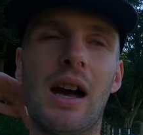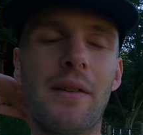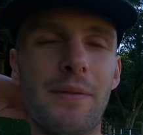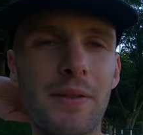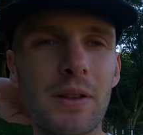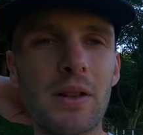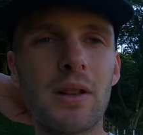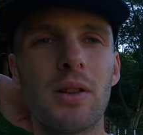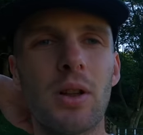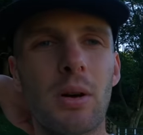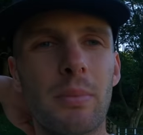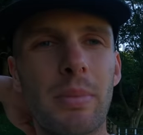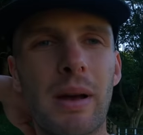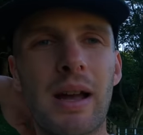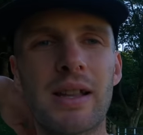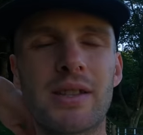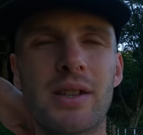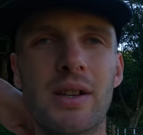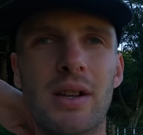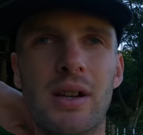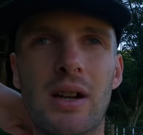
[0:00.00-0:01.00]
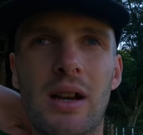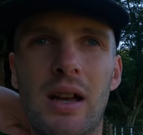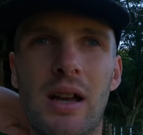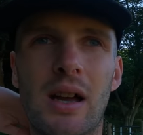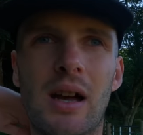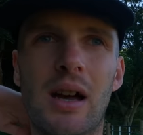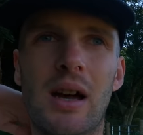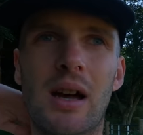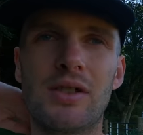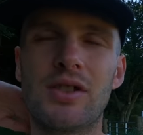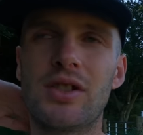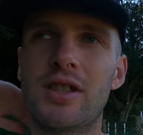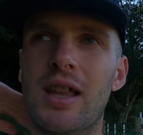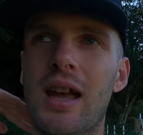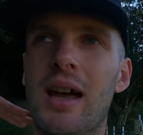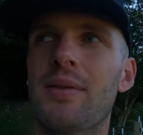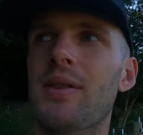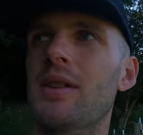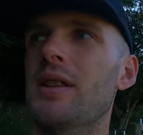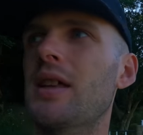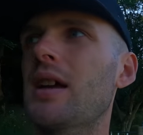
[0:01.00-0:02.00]
I feel a lot better just
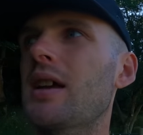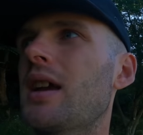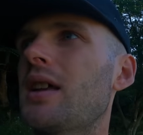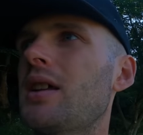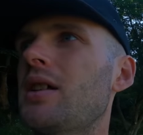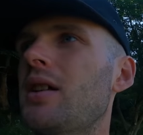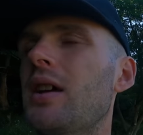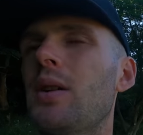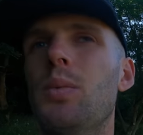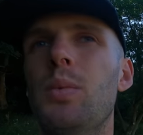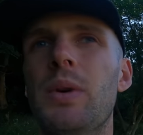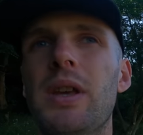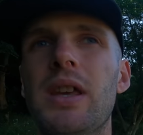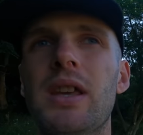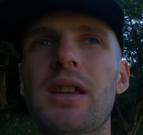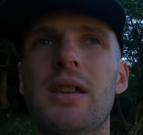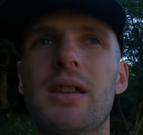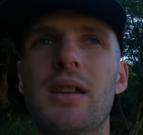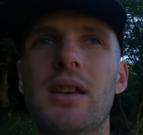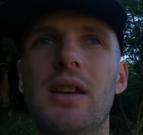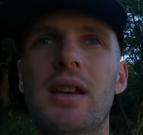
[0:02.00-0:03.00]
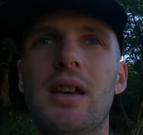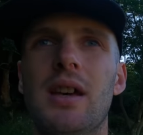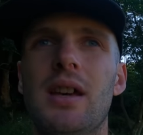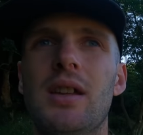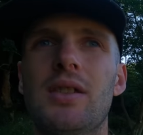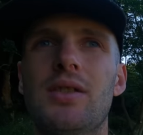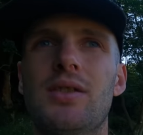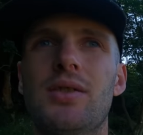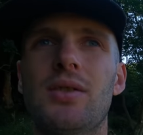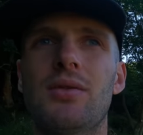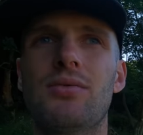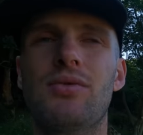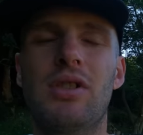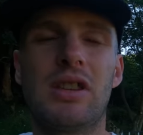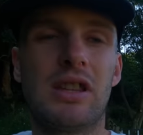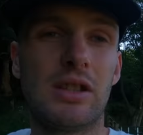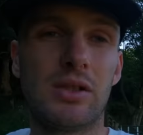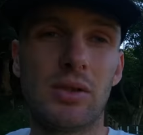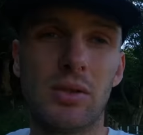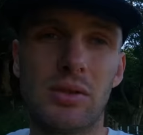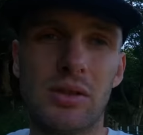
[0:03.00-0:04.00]
having that kind of like week to
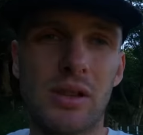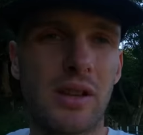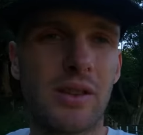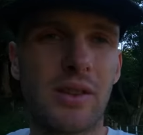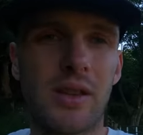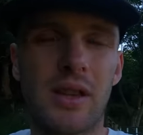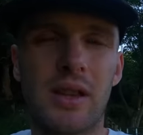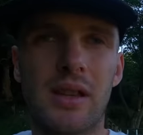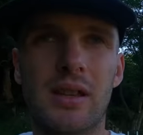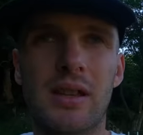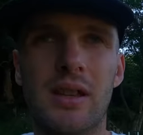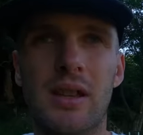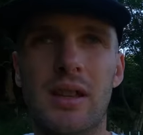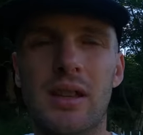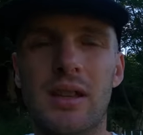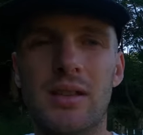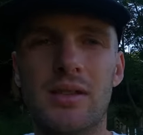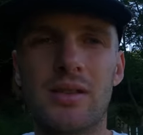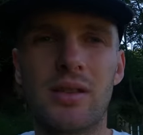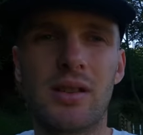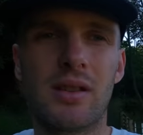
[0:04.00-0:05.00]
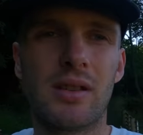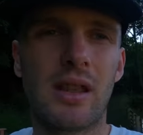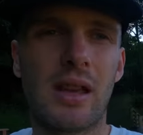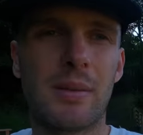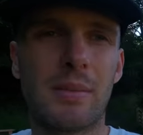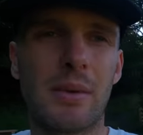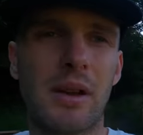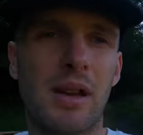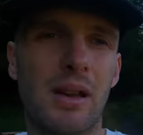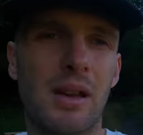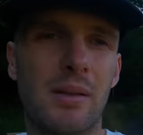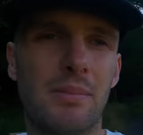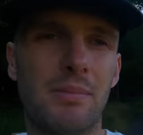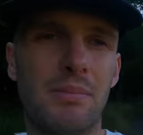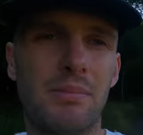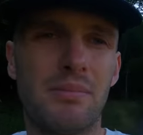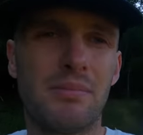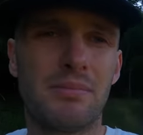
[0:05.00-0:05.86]
really do nothing and to let my